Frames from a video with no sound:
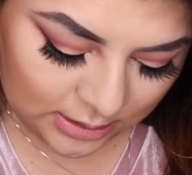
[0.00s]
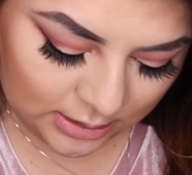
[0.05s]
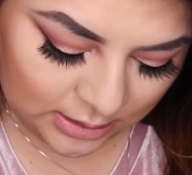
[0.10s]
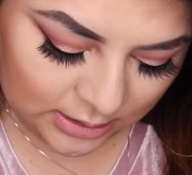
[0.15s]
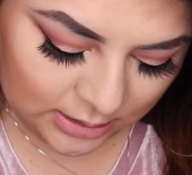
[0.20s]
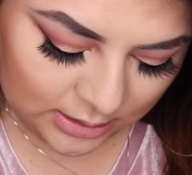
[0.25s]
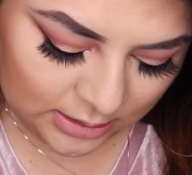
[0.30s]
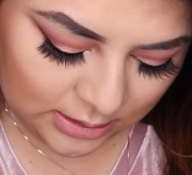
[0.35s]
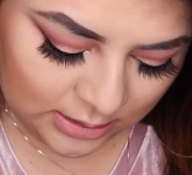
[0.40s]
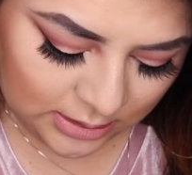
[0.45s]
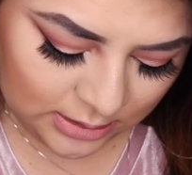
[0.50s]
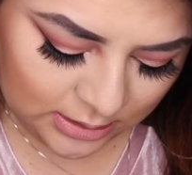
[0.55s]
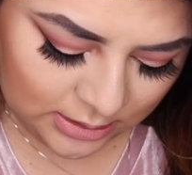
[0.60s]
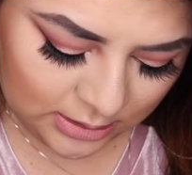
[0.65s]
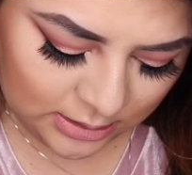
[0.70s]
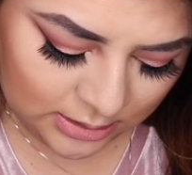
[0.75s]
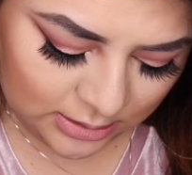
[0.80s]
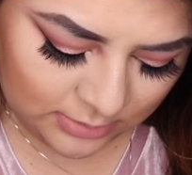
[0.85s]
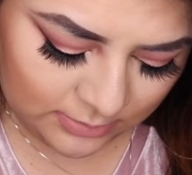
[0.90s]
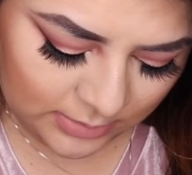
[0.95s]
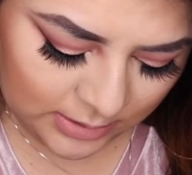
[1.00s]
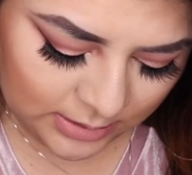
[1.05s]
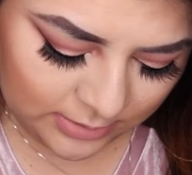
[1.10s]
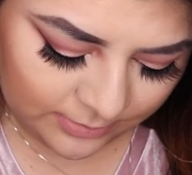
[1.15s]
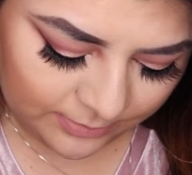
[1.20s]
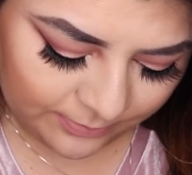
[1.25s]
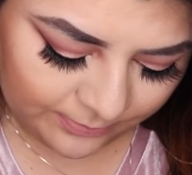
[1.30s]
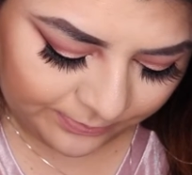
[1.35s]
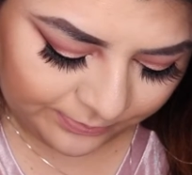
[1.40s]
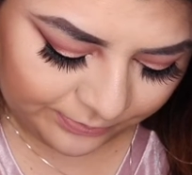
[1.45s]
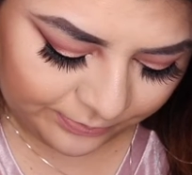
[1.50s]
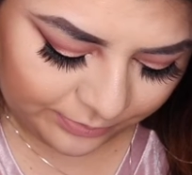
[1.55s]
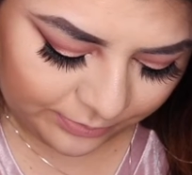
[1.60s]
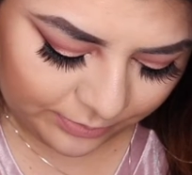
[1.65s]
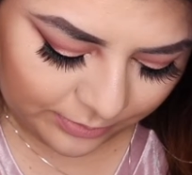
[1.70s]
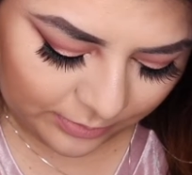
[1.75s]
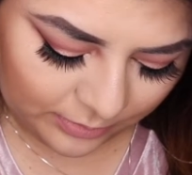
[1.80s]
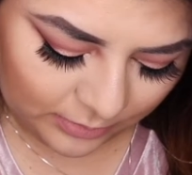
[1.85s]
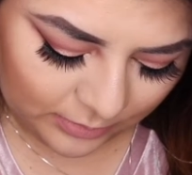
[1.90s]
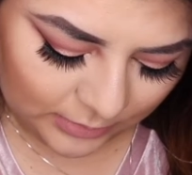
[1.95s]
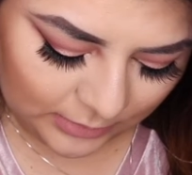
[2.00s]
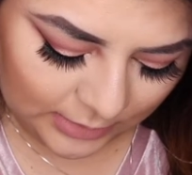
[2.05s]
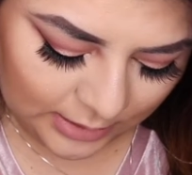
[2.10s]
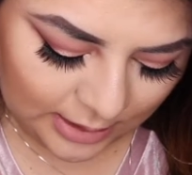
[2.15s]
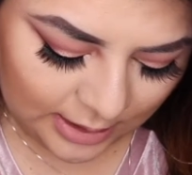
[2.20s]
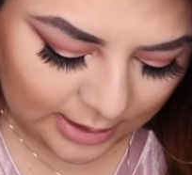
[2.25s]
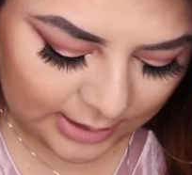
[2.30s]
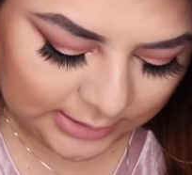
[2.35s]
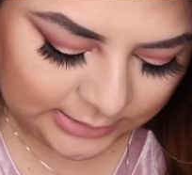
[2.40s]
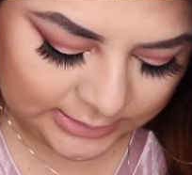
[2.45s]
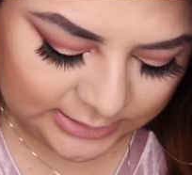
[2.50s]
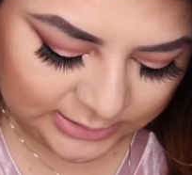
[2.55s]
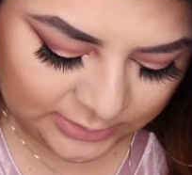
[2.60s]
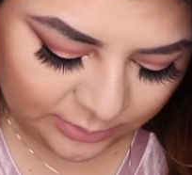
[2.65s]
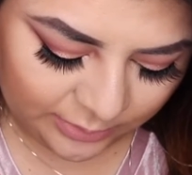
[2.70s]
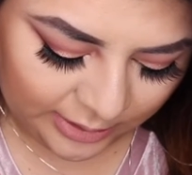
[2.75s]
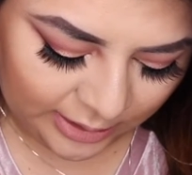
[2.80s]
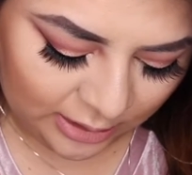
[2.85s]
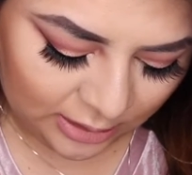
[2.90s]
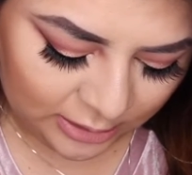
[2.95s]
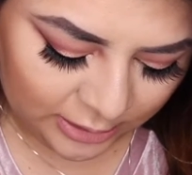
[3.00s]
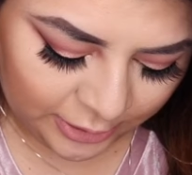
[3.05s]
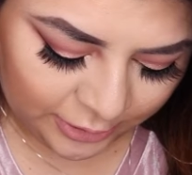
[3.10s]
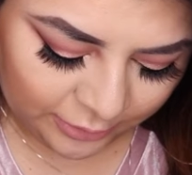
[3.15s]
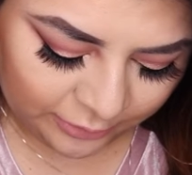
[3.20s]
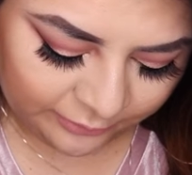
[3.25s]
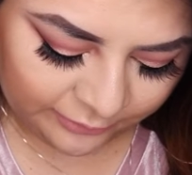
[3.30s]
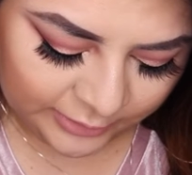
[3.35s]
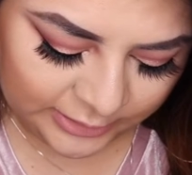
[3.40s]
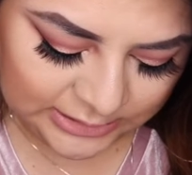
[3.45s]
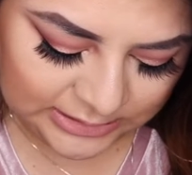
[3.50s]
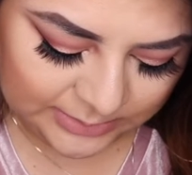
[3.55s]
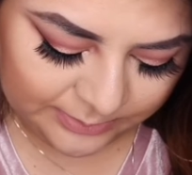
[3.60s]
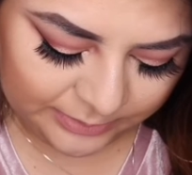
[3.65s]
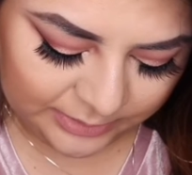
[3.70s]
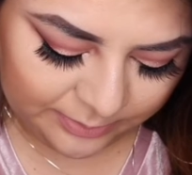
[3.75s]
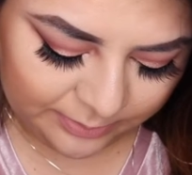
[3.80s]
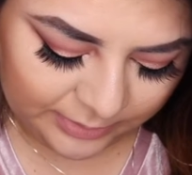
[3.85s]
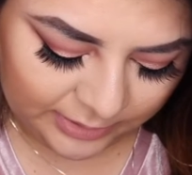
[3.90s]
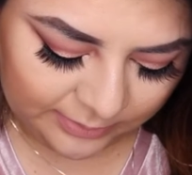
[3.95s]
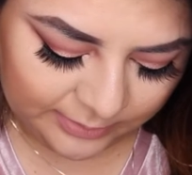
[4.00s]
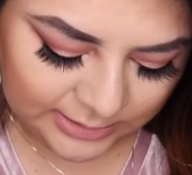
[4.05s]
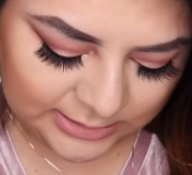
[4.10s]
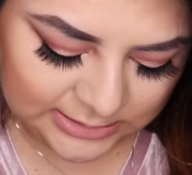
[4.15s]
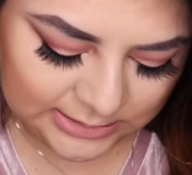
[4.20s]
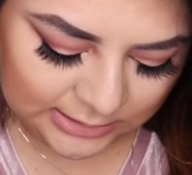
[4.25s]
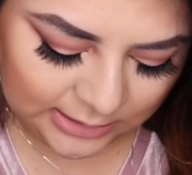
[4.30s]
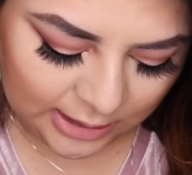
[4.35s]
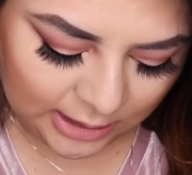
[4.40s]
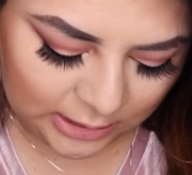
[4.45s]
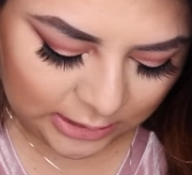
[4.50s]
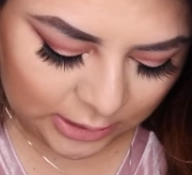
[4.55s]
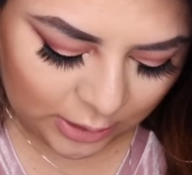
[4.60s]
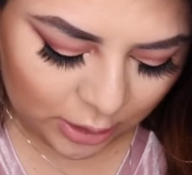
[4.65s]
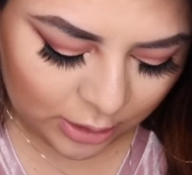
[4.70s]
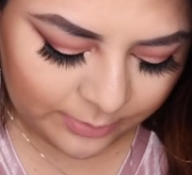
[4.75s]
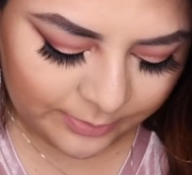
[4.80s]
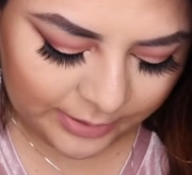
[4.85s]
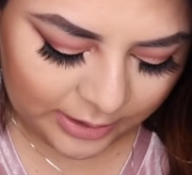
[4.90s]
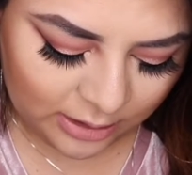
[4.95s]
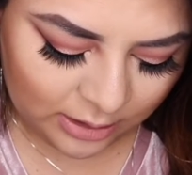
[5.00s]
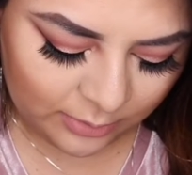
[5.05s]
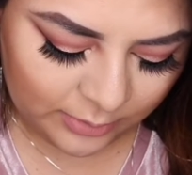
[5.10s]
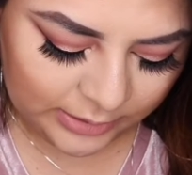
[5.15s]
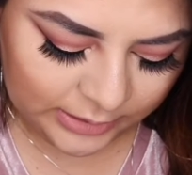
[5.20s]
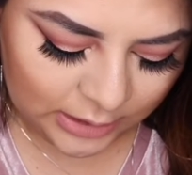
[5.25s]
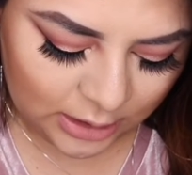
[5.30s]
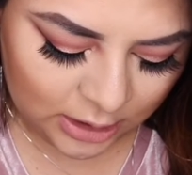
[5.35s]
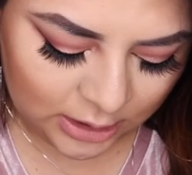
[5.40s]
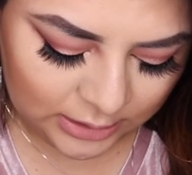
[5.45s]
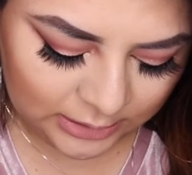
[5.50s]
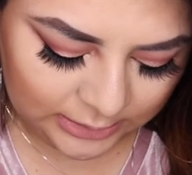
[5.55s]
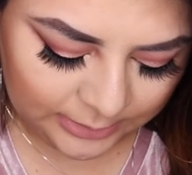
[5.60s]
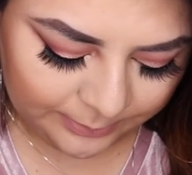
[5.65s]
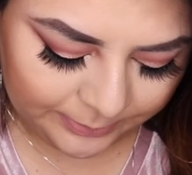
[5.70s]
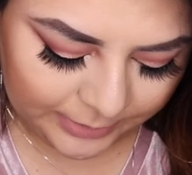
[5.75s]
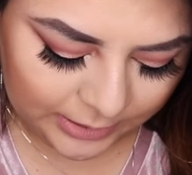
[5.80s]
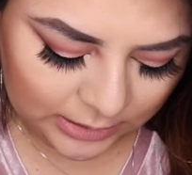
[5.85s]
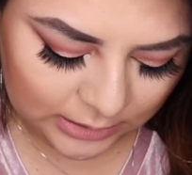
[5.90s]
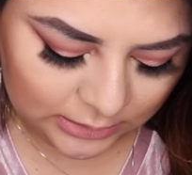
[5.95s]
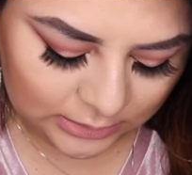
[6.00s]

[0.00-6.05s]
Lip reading: It says wear alone for deeply pigmented color, or pair it with our lip